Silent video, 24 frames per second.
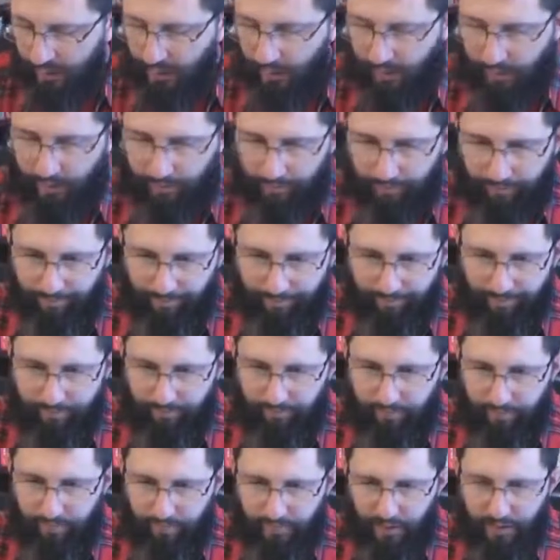um,
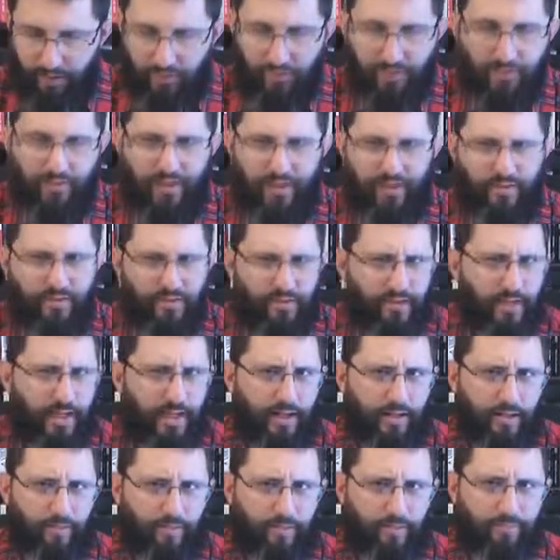because he stands in
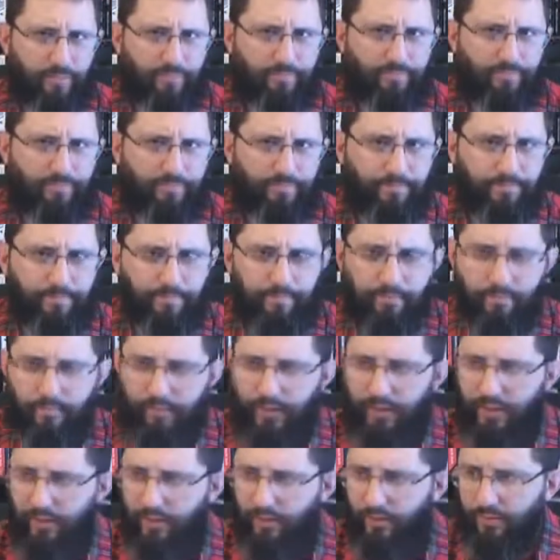doubt of him.
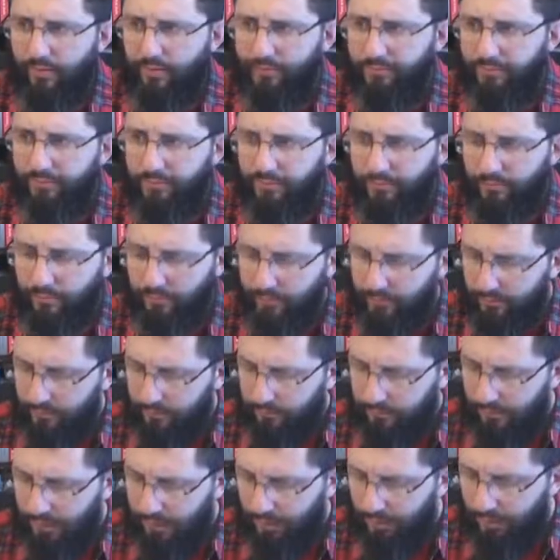You know,
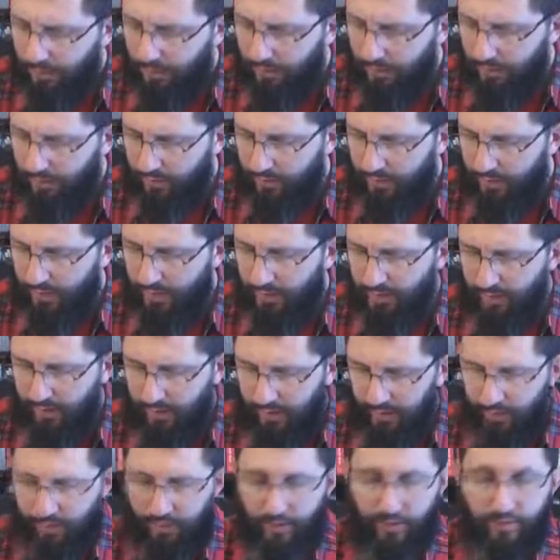because they're trying to
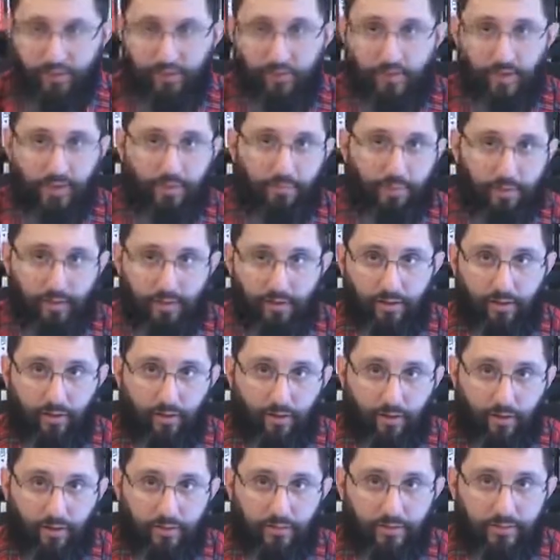say they're justified by the
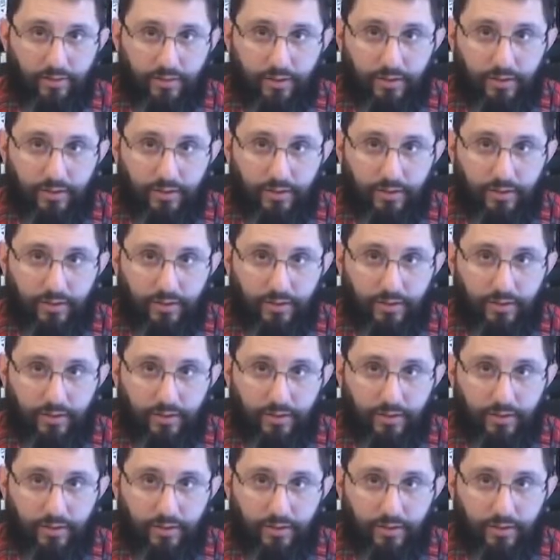law.